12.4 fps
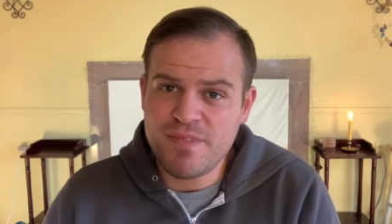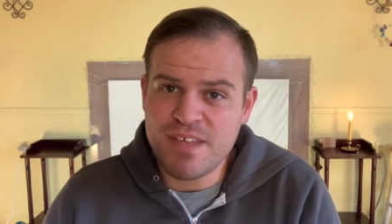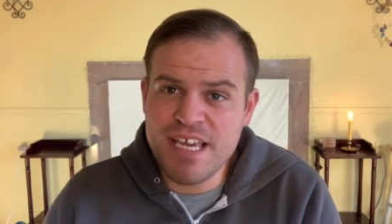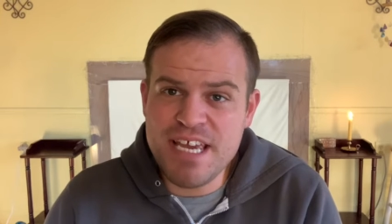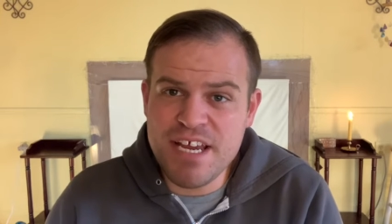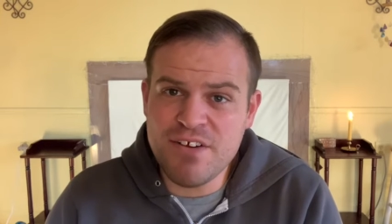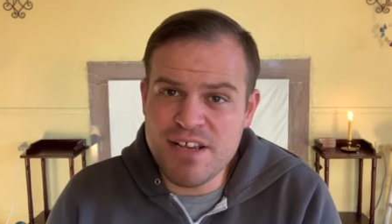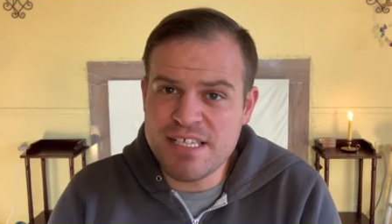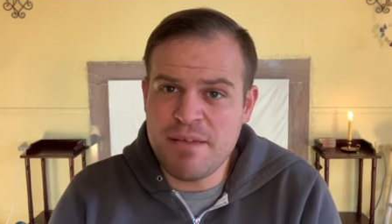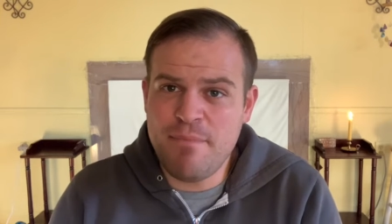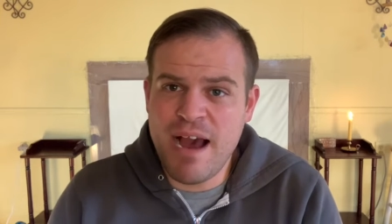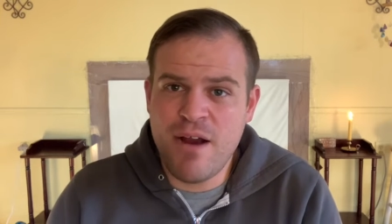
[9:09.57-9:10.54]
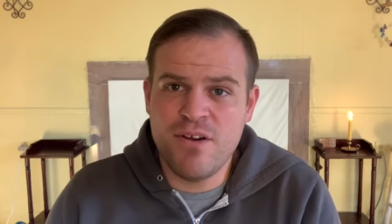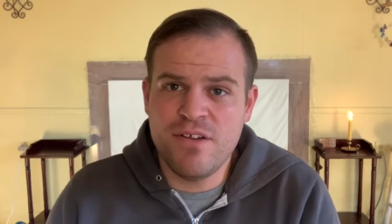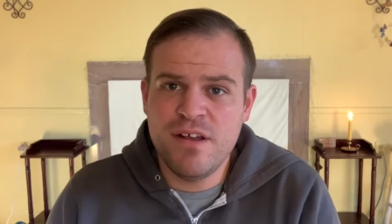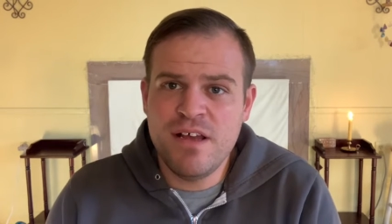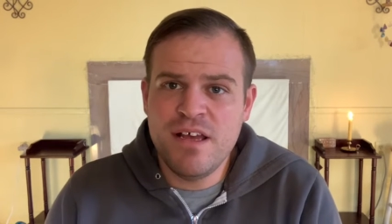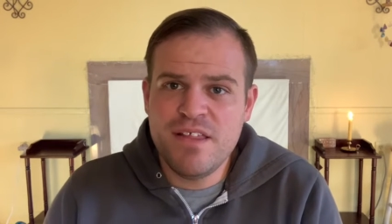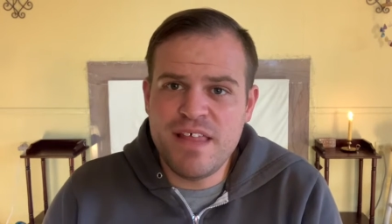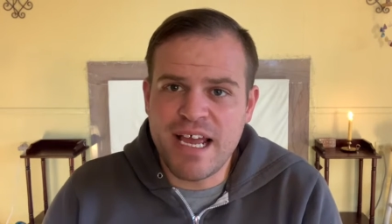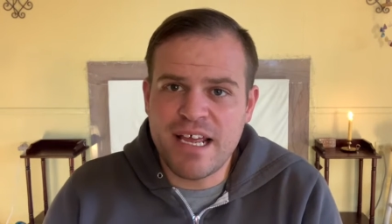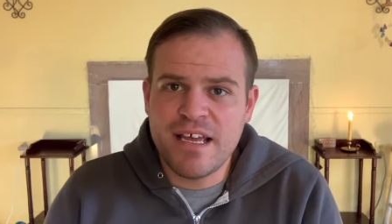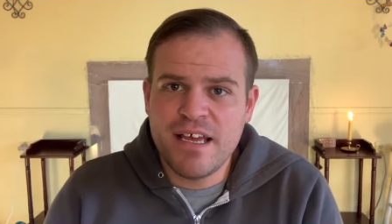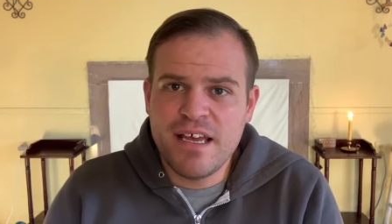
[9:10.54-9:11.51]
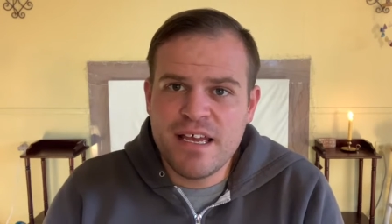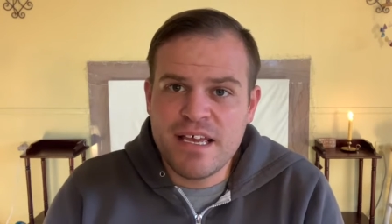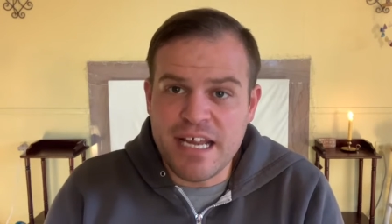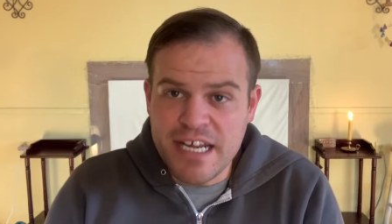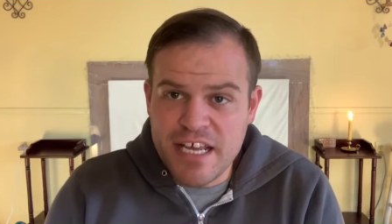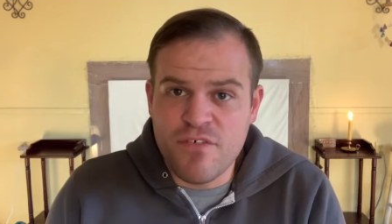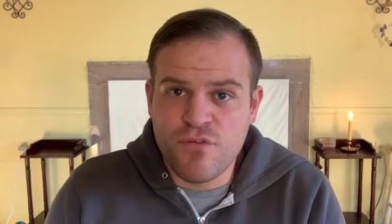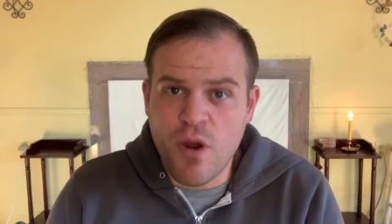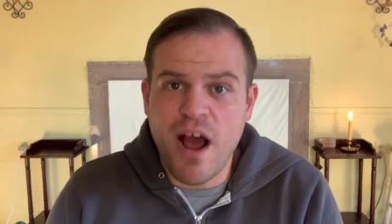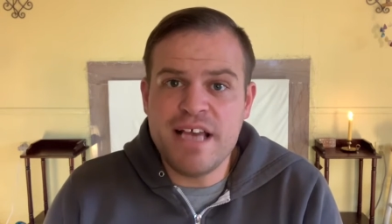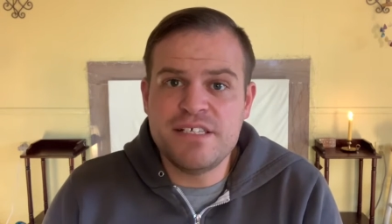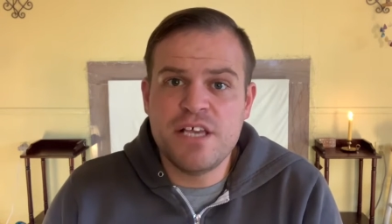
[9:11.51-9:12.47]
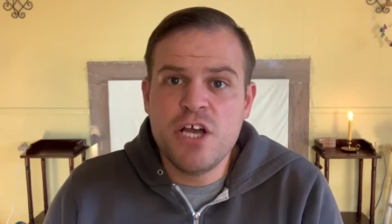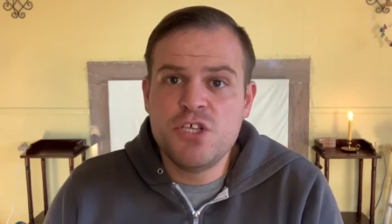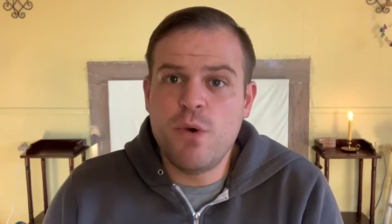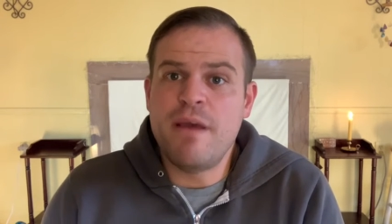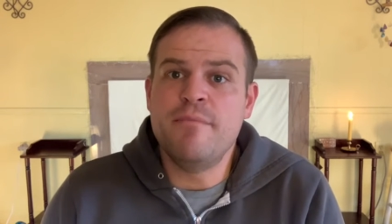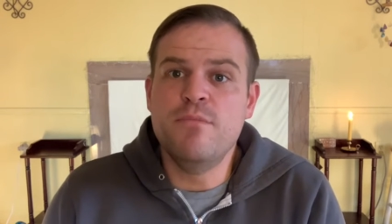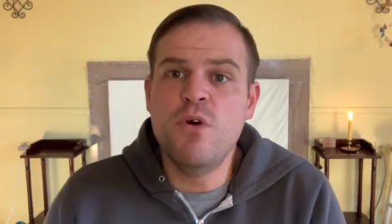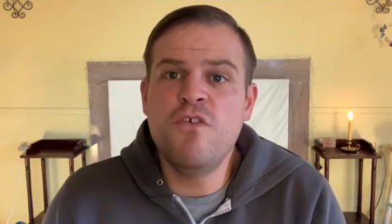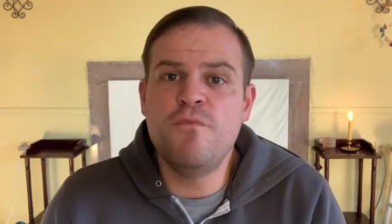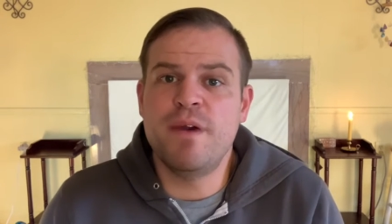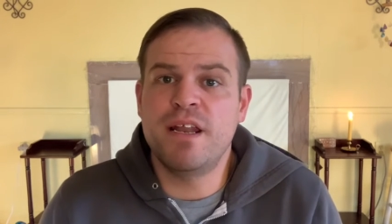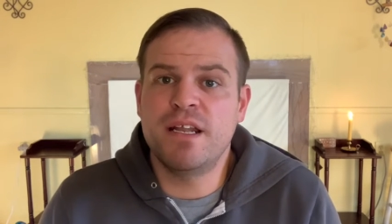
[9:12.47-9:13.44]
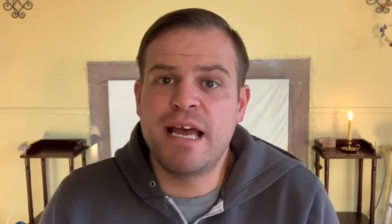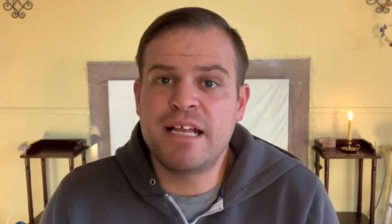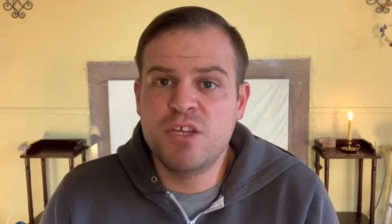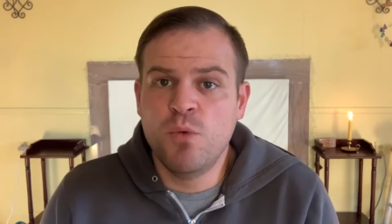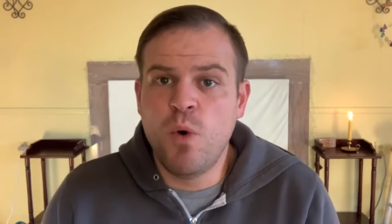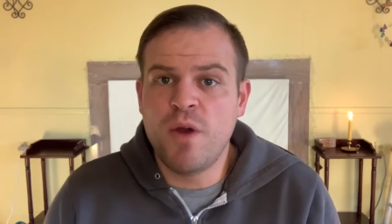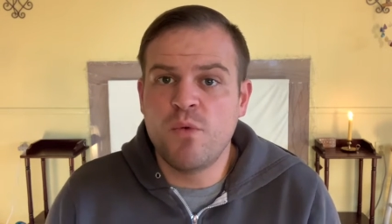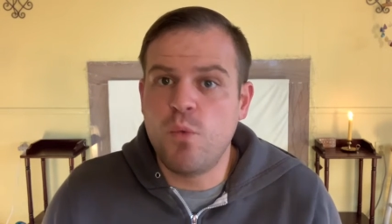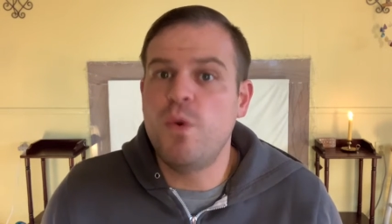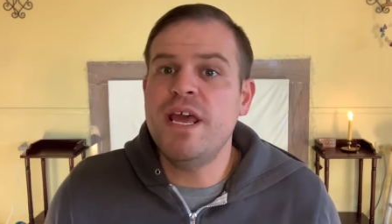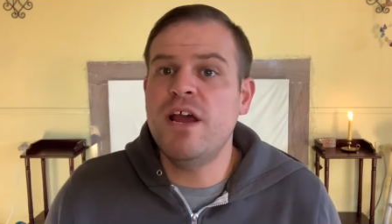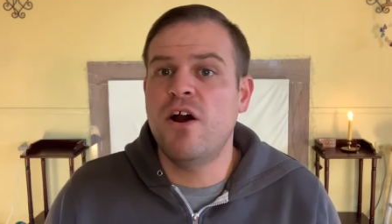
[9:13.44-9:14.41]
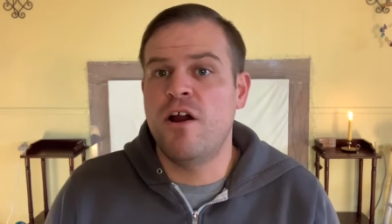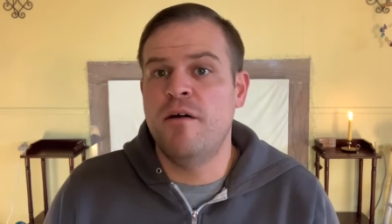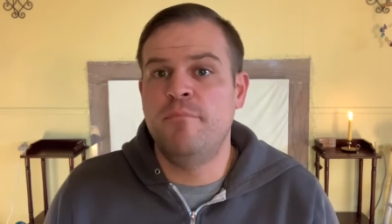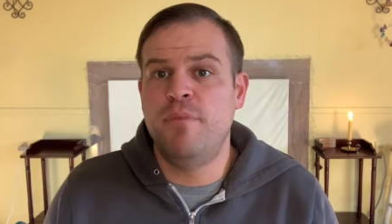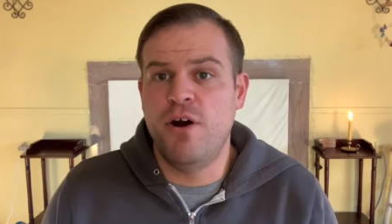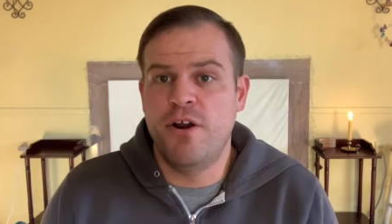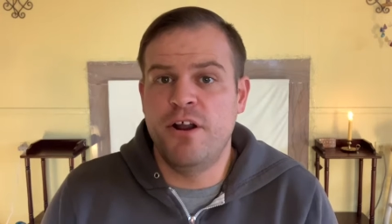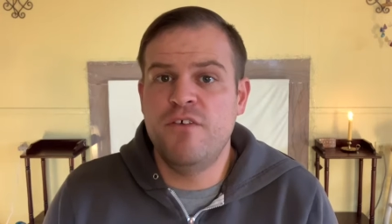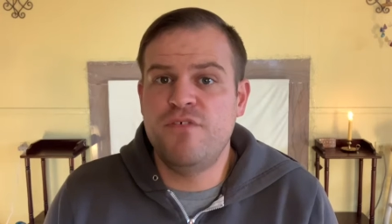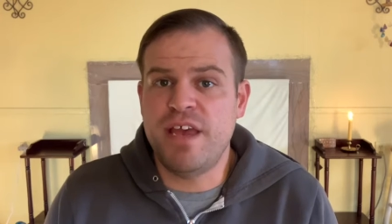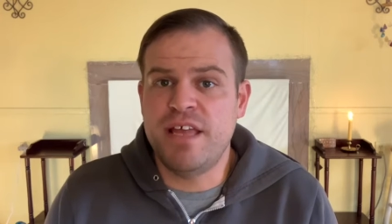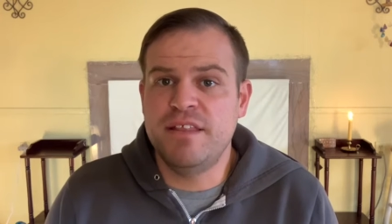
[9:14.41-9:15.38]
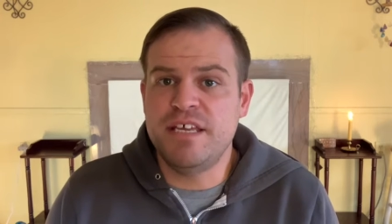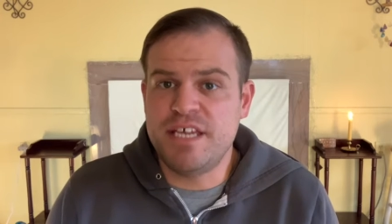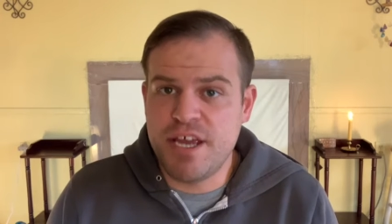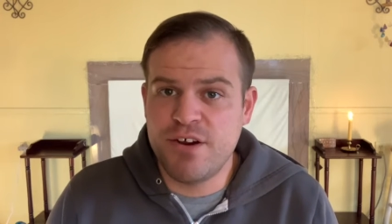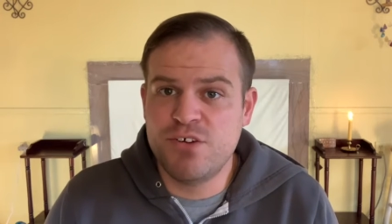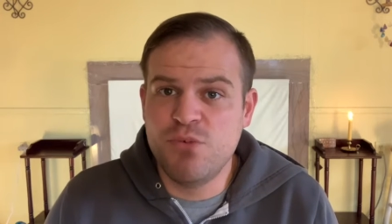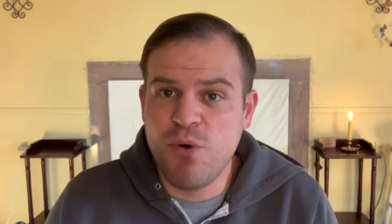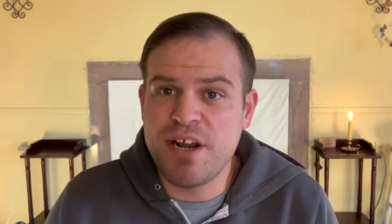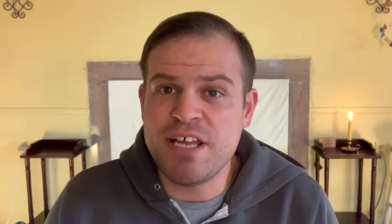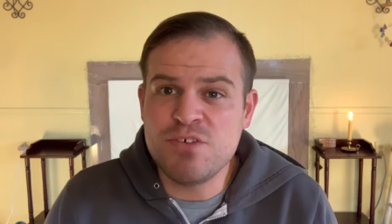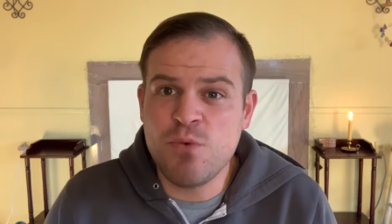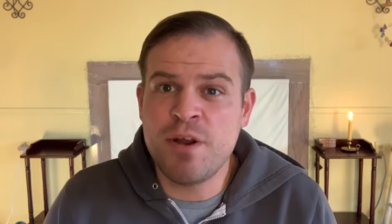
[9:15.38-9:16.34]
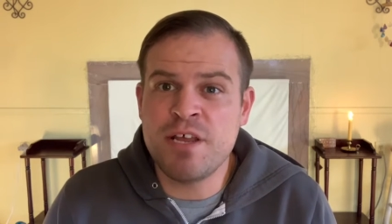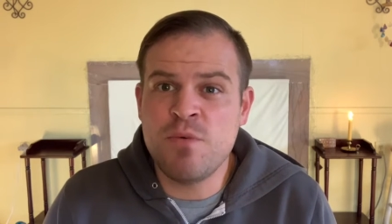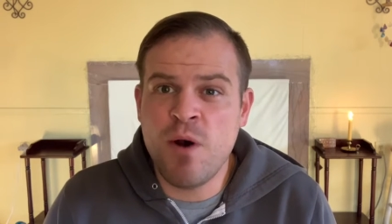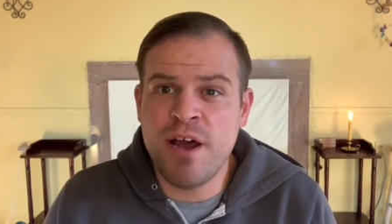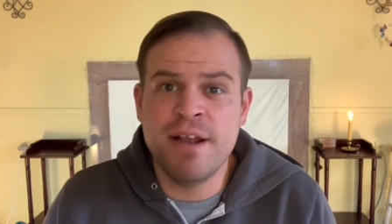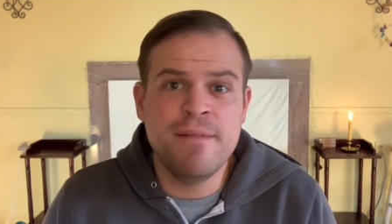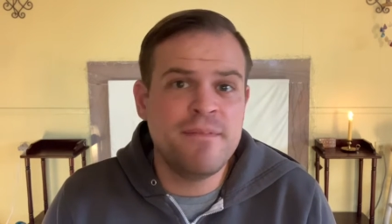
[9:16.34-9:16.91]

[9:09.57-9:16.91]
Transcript: Here is a power can give rise to a movement like the one we are a part of in the year 2021.